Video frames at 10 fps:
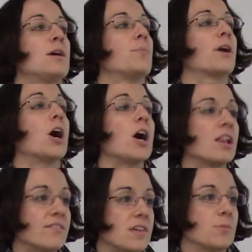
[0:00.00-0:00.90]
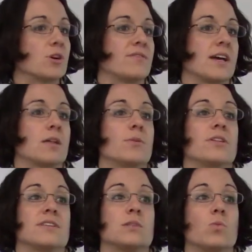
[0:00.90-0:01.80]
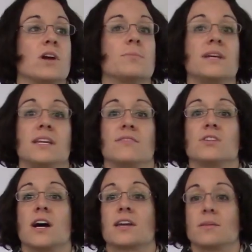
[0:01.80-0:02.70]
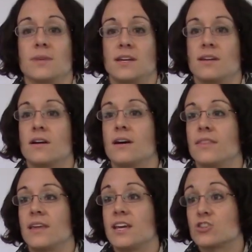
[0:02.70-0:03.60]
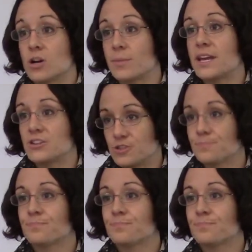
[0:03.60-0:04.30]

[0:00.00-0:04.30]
but all of them are available in this one PDF document on the HR page.